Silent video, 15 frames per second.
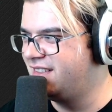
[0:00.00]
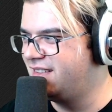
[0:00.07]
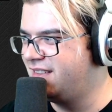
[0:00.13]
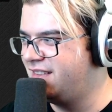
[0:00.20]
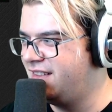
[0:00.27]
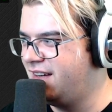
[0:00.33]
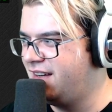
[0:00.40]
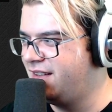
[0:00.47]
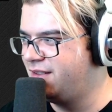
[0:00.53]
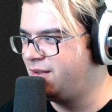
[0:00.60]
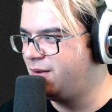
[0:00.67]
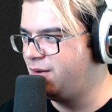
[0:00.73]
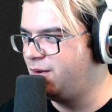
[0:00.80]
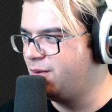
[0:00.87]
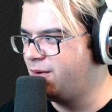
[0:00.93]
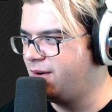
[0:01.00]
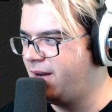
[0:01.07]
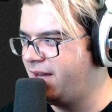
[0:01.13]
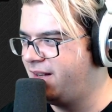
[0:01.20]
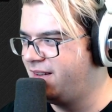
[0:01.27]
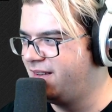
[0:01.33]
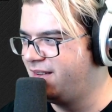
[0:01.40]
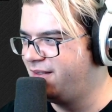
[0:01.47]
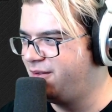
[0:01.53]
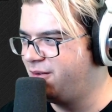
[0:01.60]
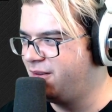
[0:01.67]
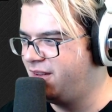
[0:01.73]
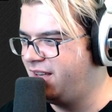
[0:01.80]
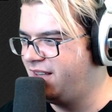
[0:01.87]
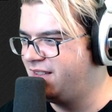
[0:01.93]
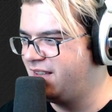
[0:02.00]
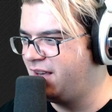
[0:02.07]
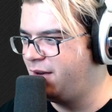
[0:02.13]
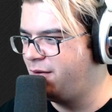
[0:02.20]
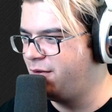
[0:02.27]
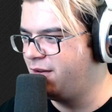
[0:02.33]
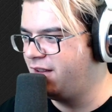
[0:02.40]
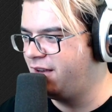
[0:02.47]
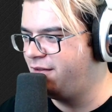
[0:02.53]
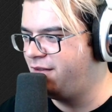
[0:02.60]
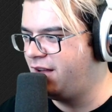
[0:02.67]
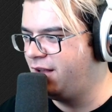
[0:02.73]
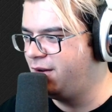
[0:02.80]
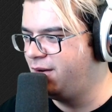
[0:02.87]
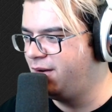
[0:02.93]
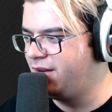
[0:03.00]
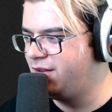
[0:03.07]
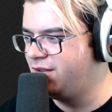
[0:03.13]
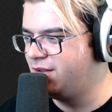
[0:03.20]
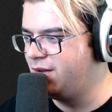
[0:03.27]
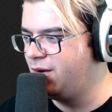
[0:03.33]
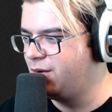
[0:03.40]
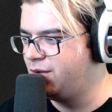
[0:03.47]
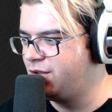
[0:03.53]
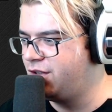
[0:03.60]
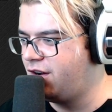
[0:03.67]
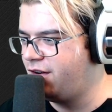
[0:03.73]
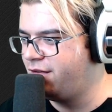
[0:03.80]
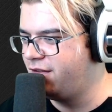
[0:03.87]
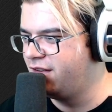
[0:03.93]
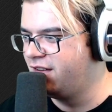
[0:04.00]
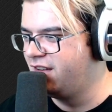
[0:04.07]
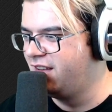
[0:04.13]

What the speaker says: Yeah, so you were right. For the ace king, for like value, it just goes shove.